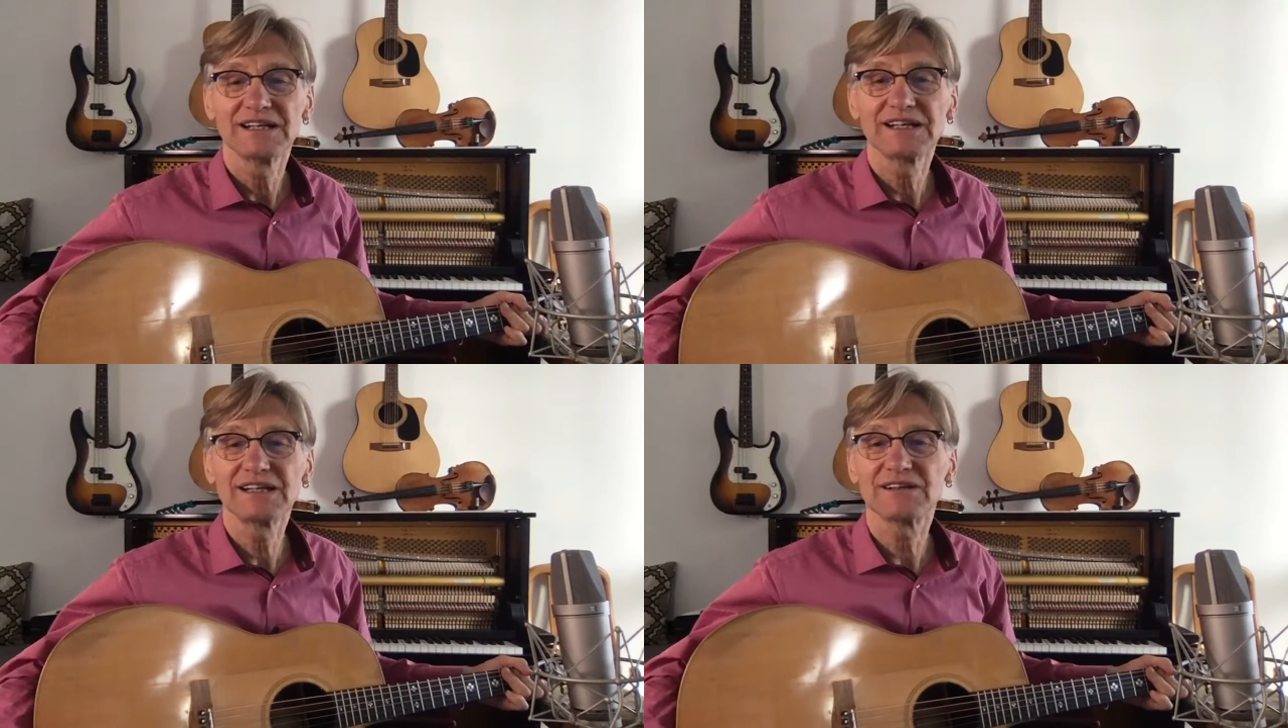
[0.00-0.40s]

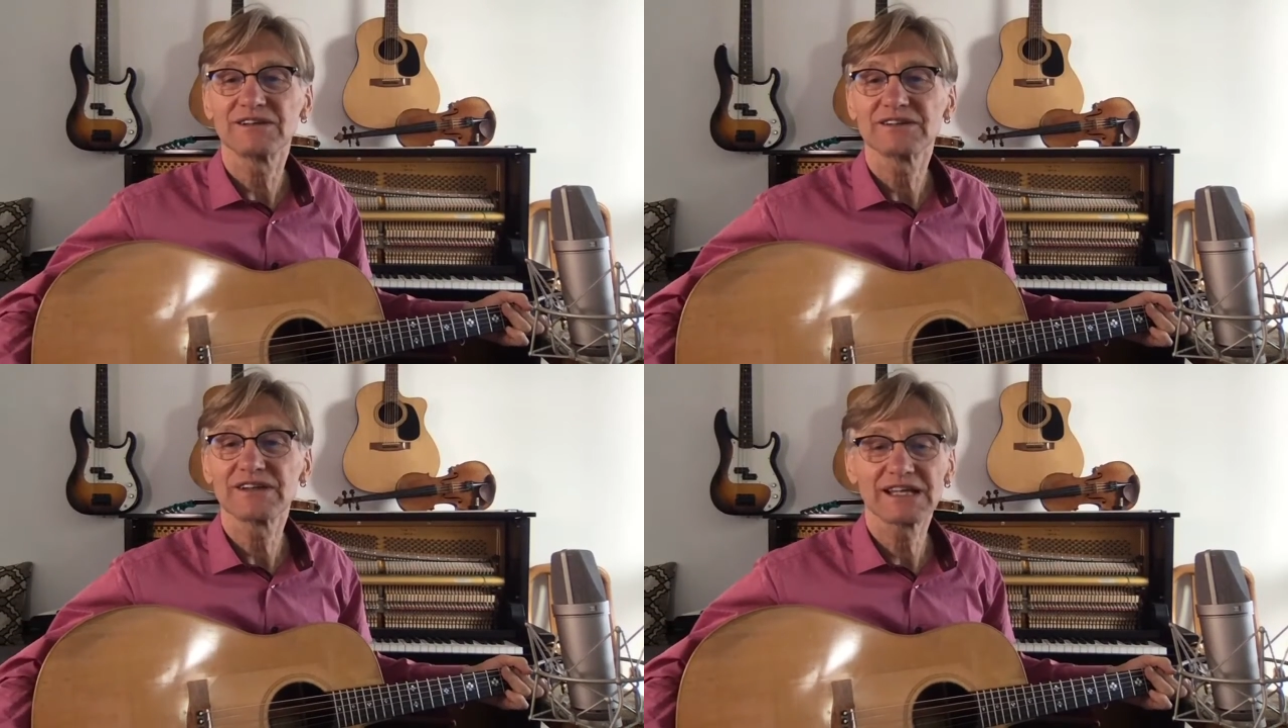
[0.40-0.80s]
I know.
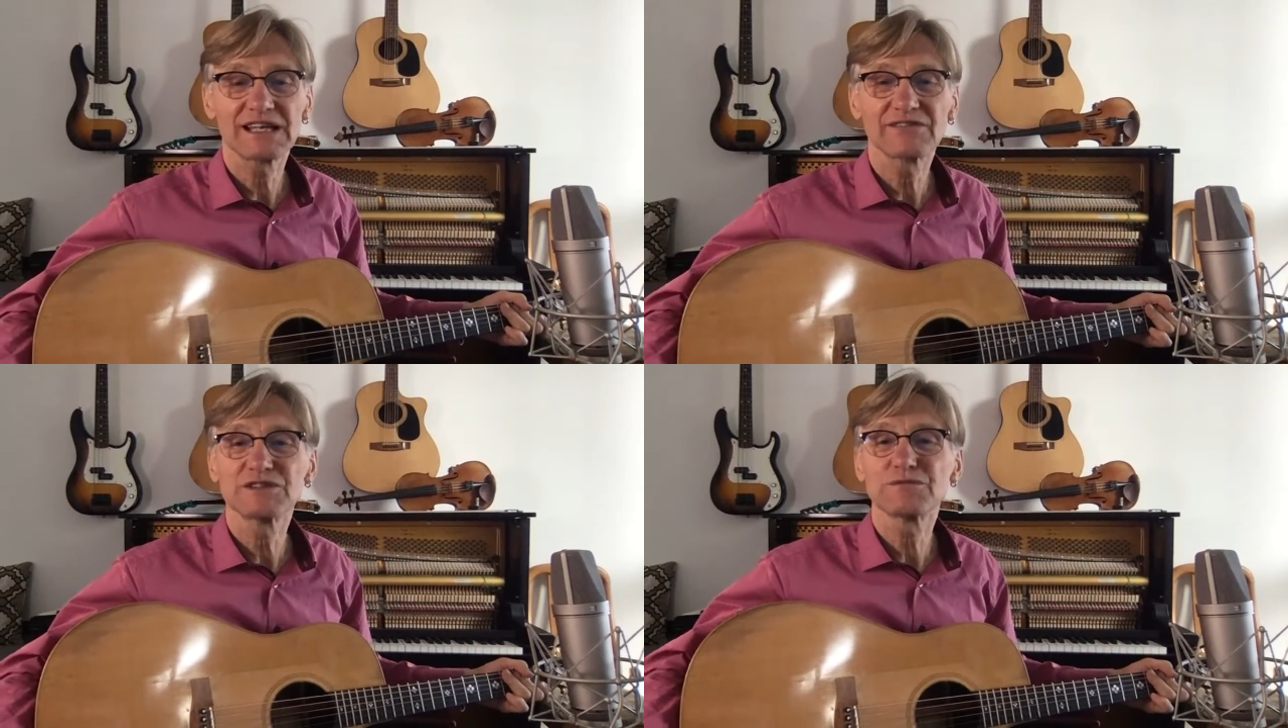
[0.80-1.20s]
Thank
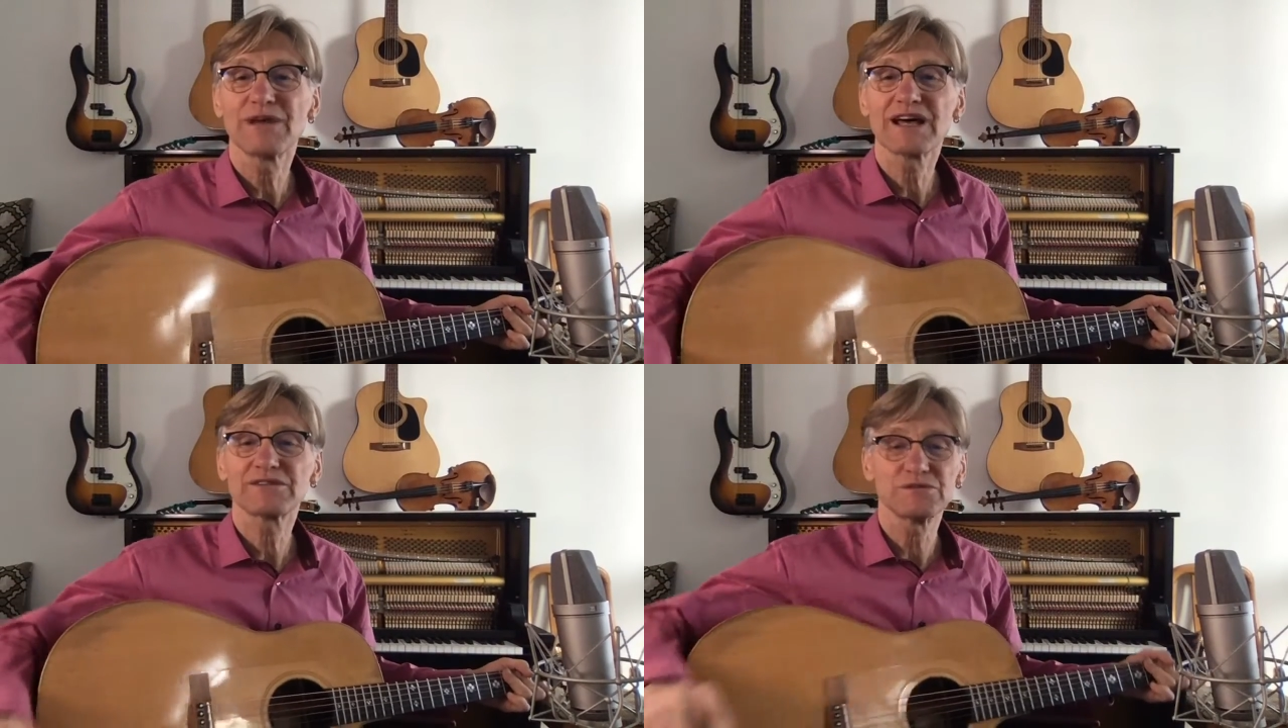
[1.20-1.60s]
heavens
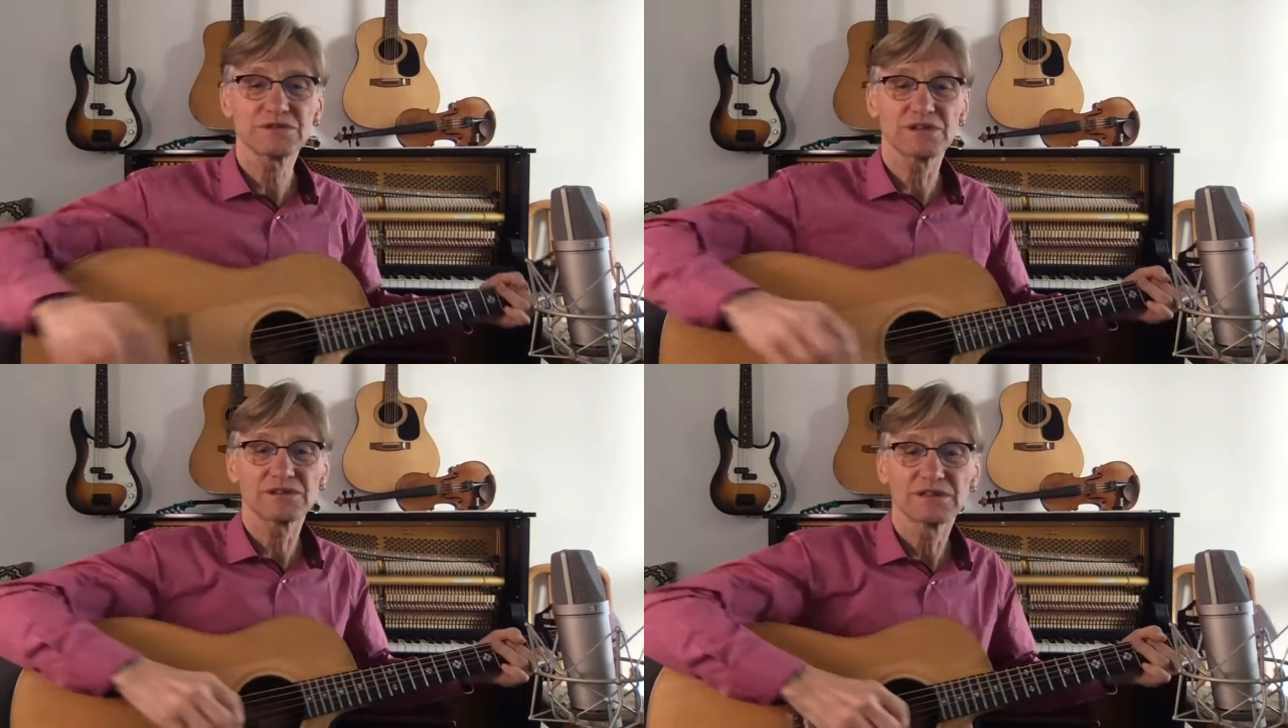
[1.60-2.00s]
Matthew's
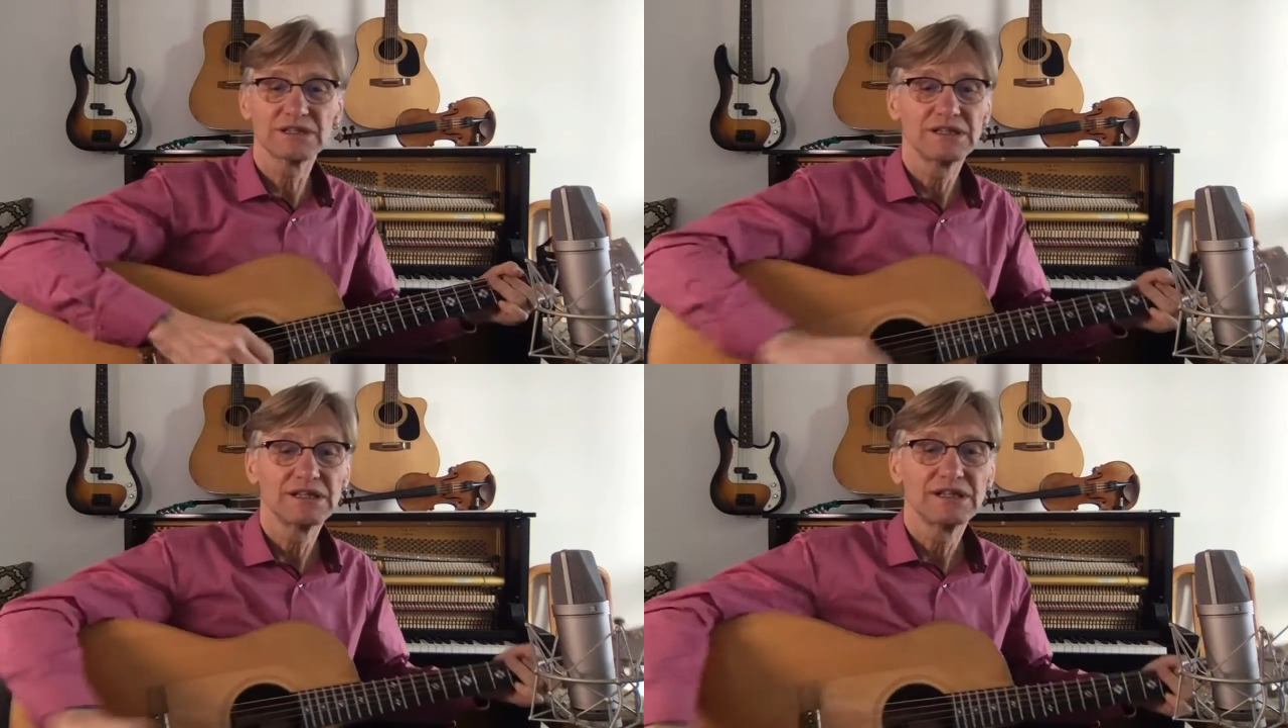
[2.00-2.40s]
there.
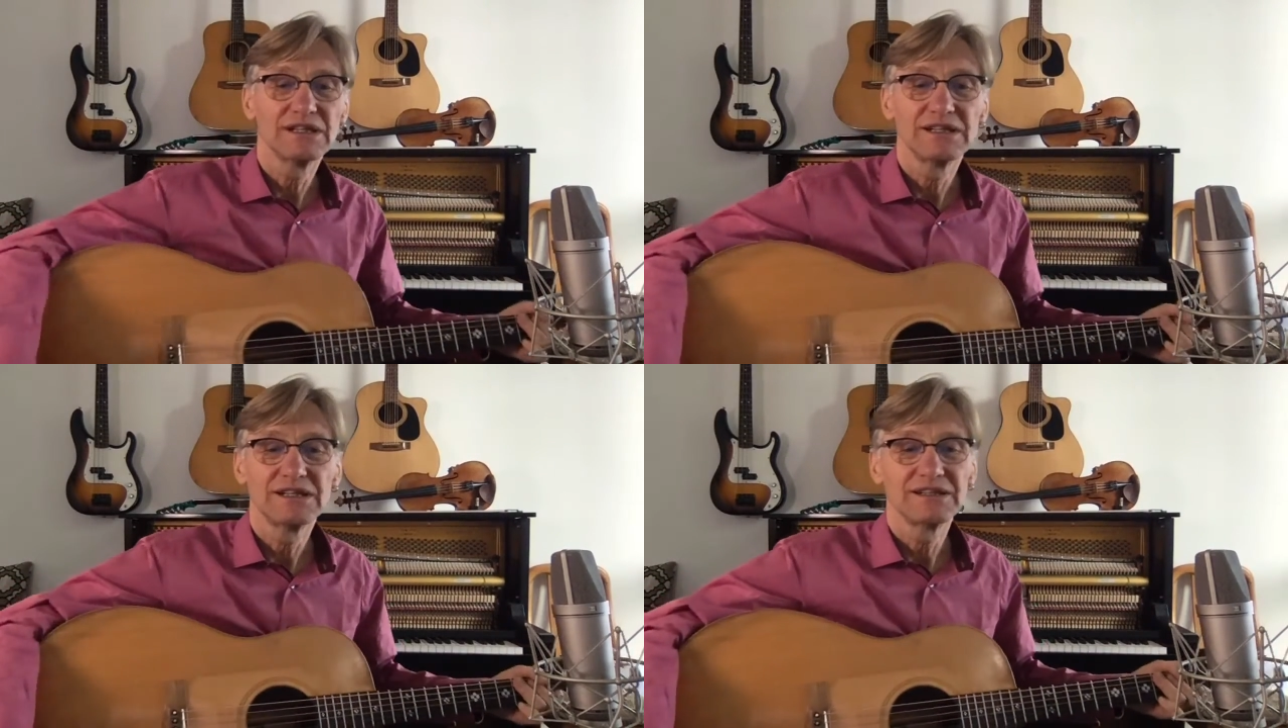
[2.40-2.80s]

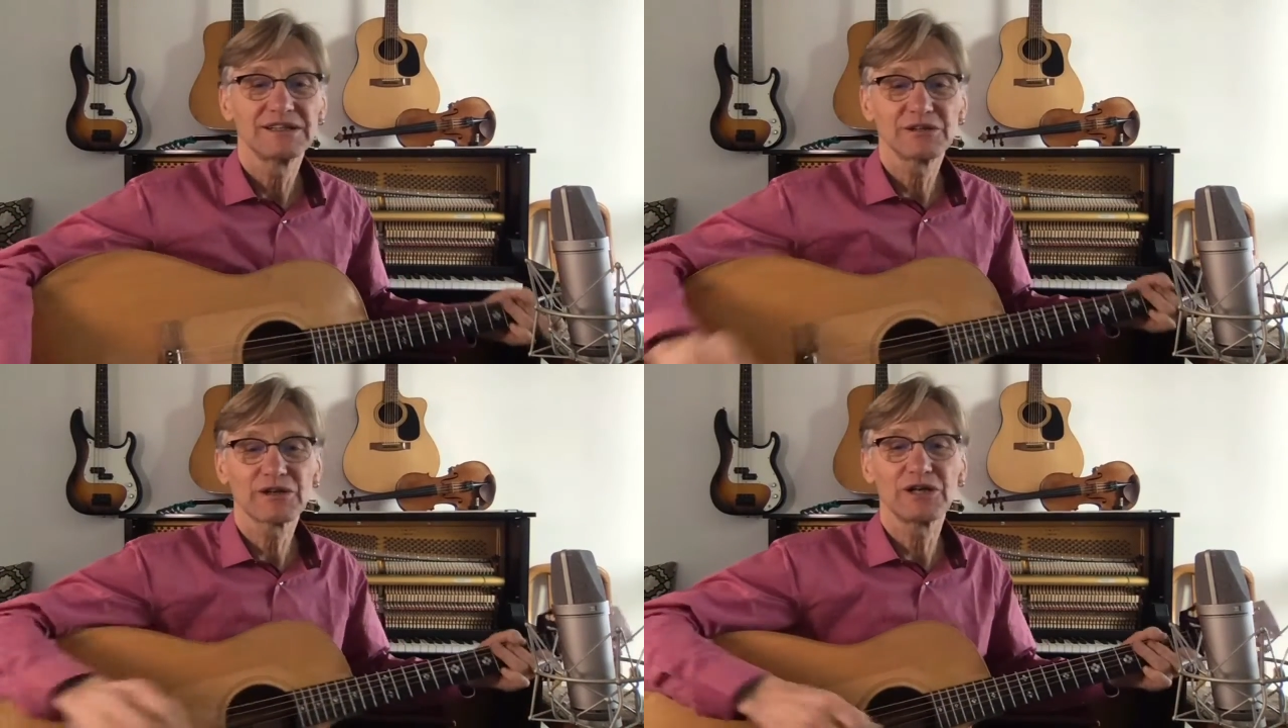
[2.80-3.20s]

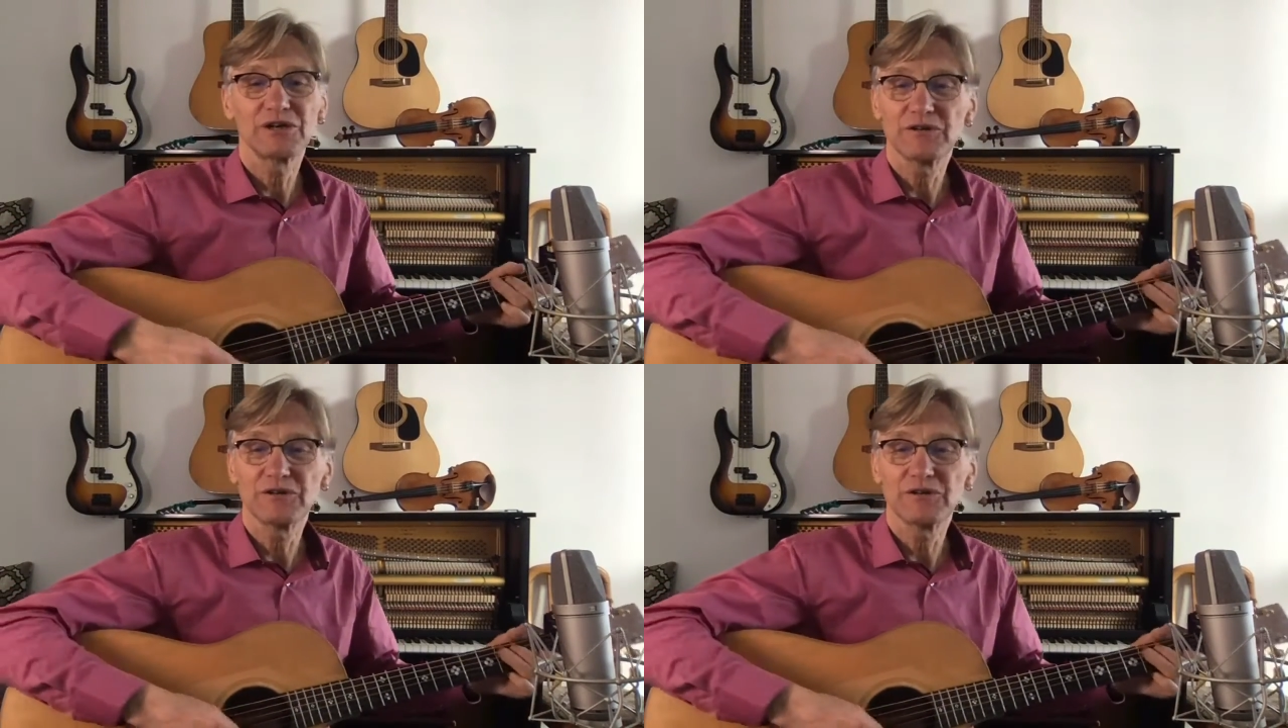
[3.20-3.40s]
There we go.